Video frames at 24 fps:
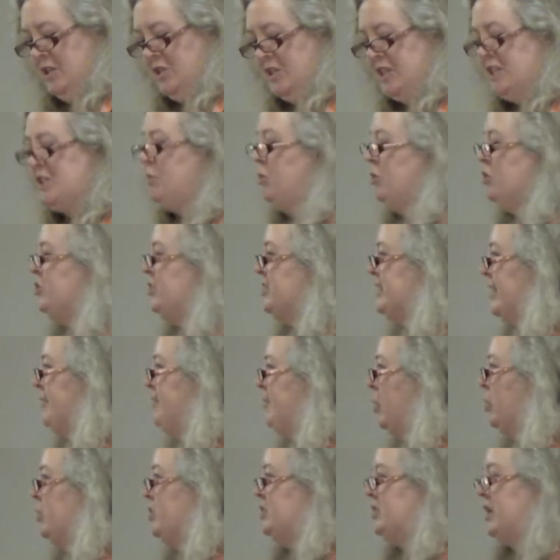These commercials, they
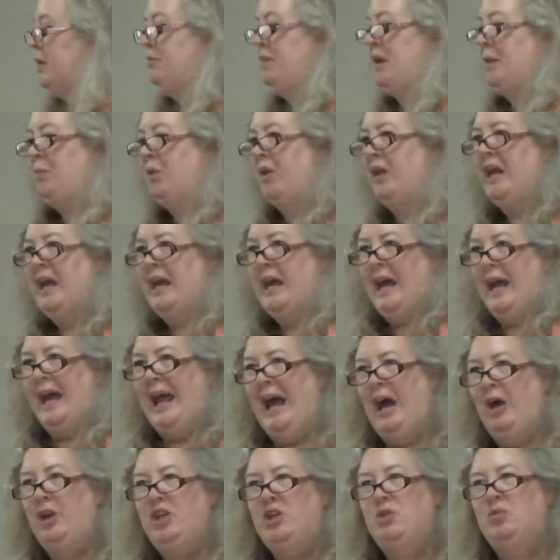focus on people.
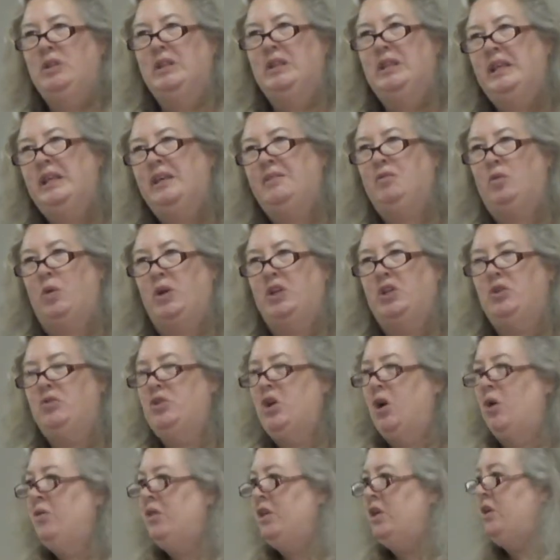How do you live when you know